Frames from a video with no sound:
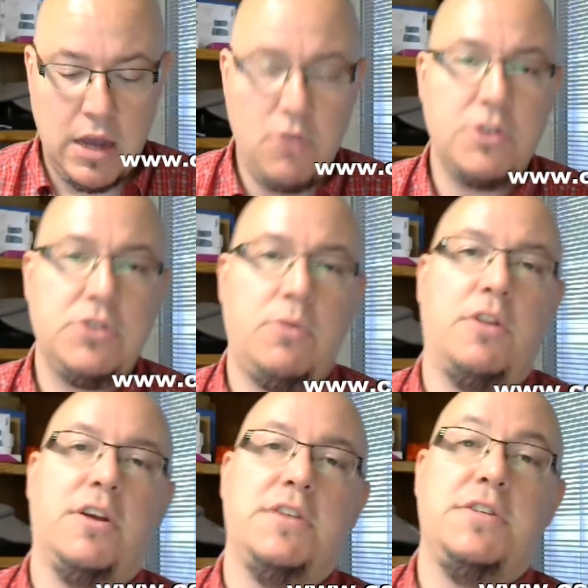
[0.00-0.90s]
You also want to
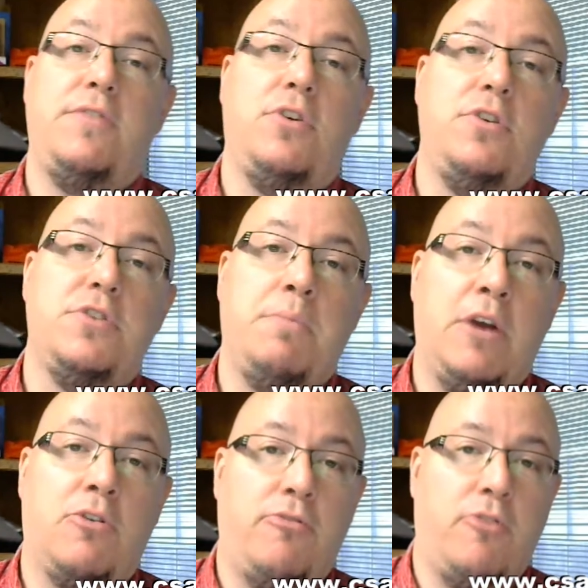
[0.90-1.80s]
look and see if you're using
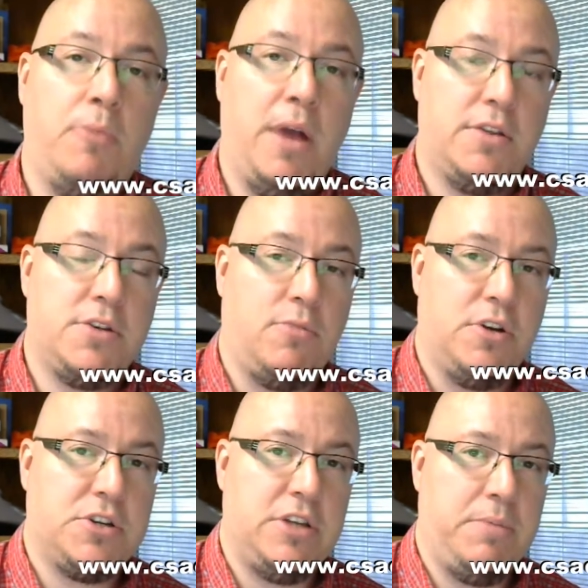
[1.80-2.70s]
micro formats or
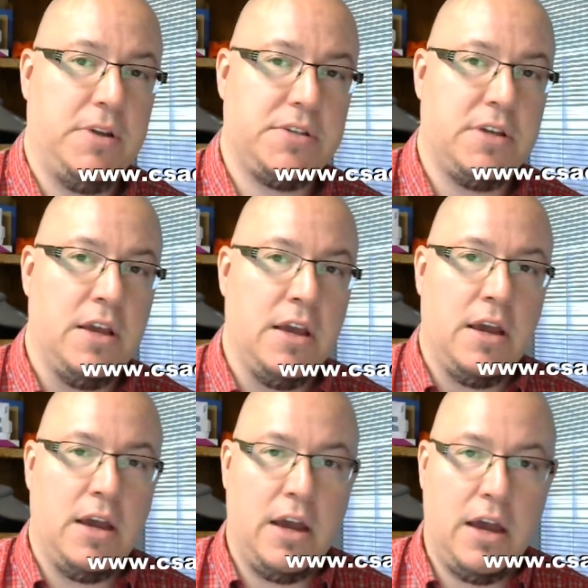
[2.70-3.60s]
rich snippets.
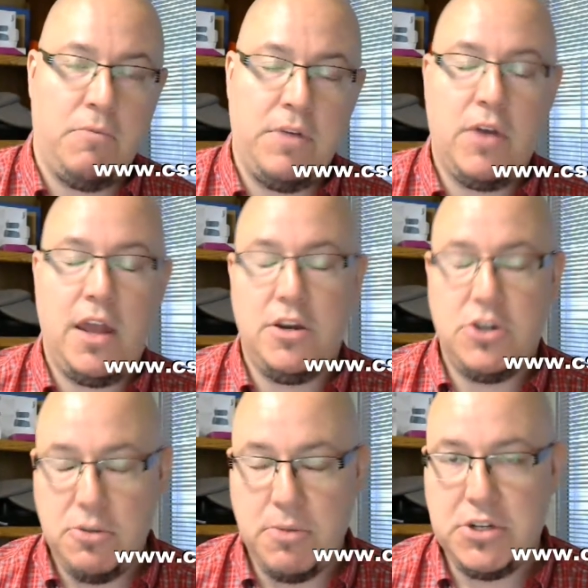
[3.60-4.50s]
Without getting into
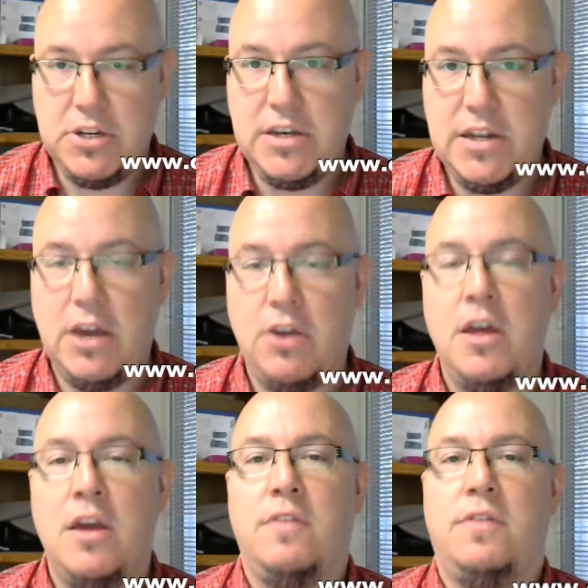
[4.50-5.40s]
too much detail,
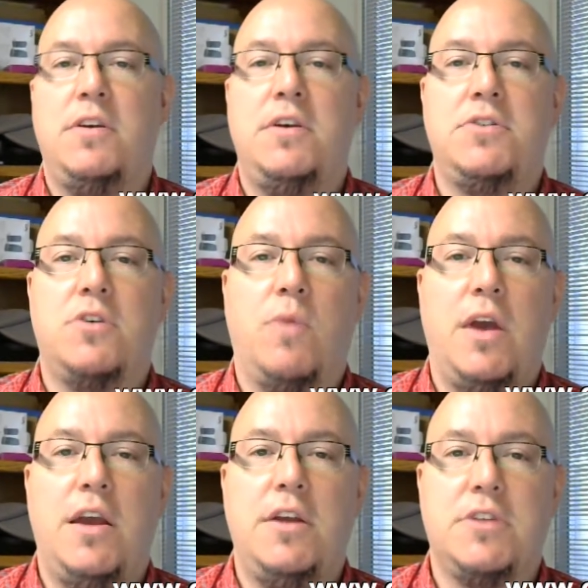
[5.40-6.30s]
these are
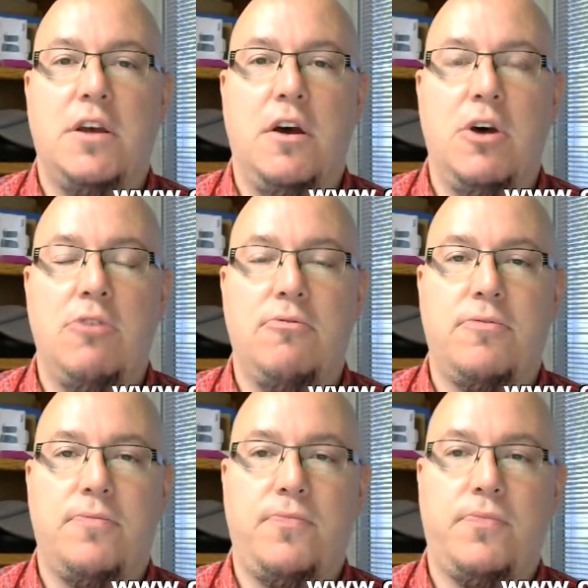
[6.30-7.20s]
ways of
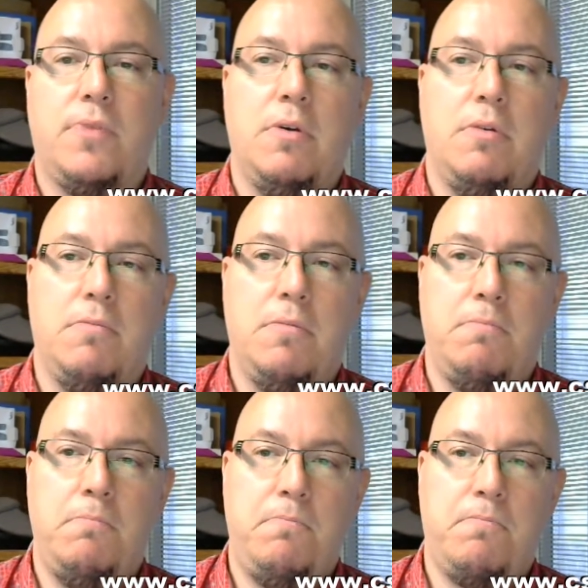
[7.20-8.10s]

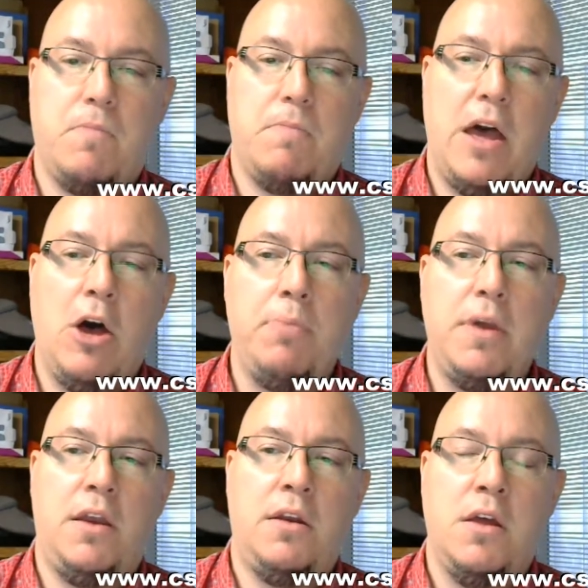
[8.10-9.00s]

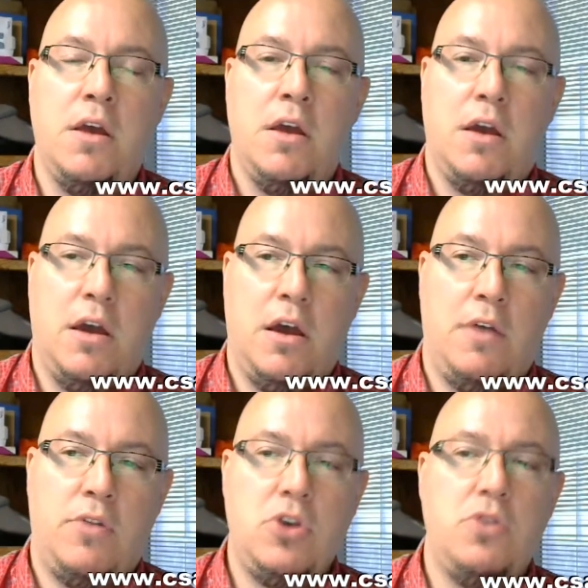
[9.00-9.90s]
helping
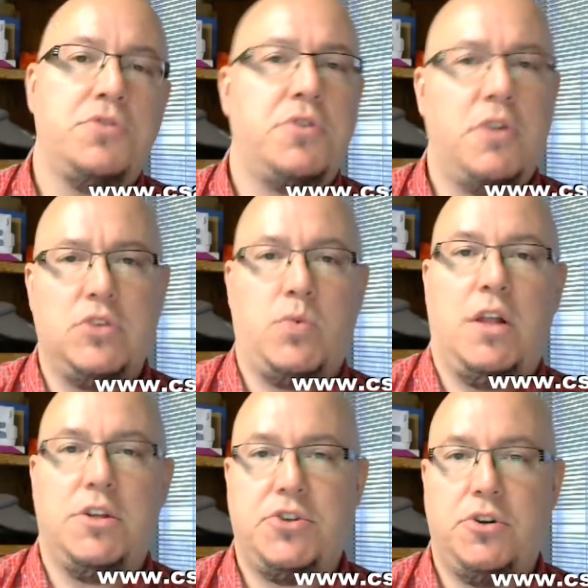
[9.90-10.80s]
the user as well
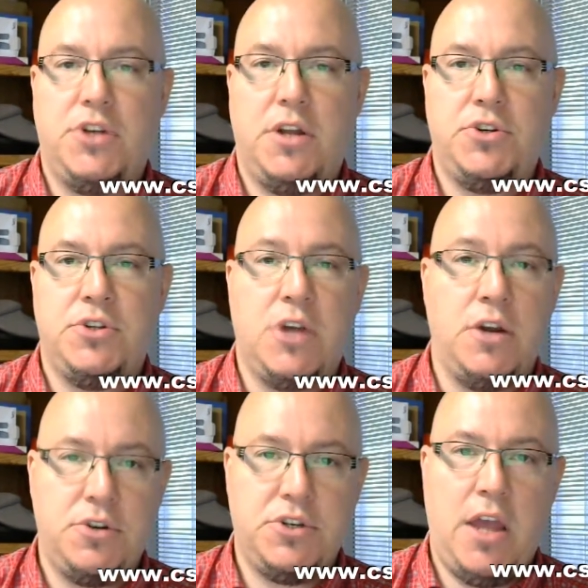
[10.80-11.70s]
as search engines
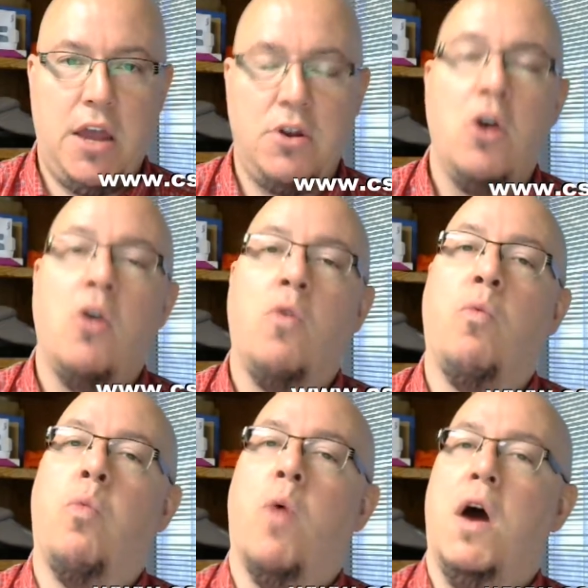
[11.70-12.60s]
understand
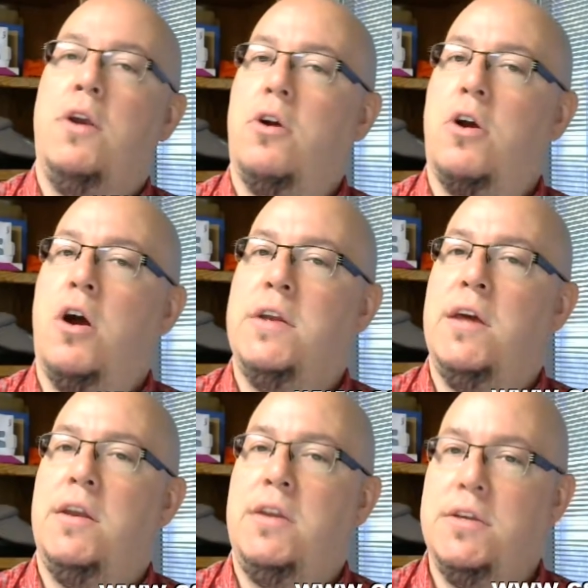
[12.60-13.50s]
what your
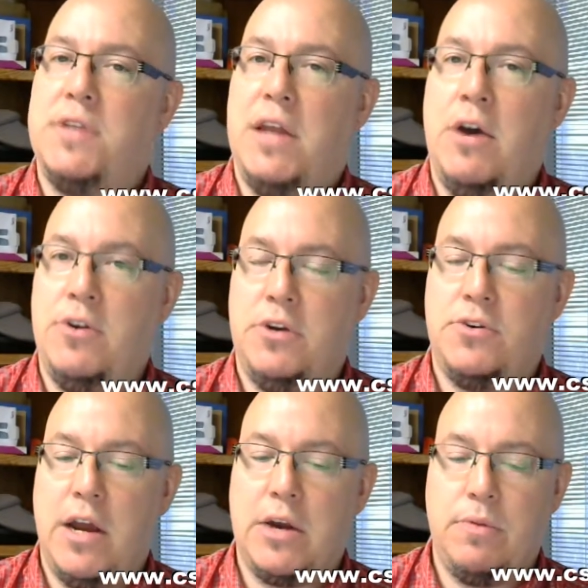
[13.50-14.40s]
content is and how to
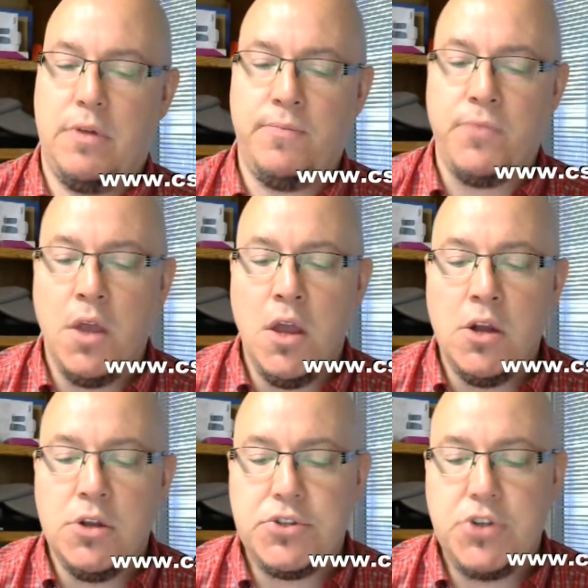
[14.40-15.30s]
interact with it.
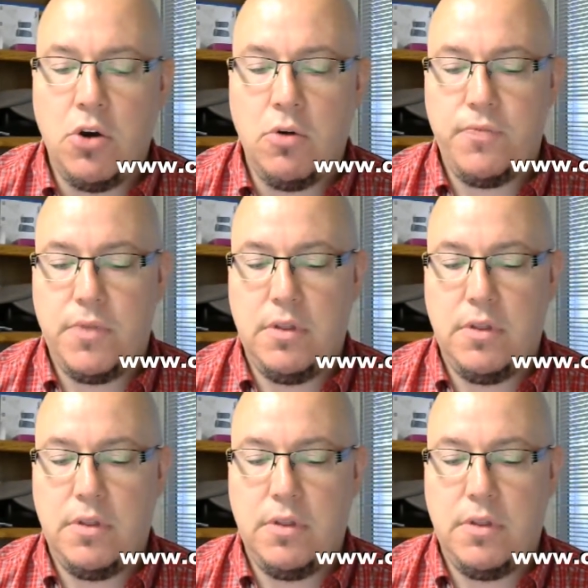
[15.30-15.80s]
So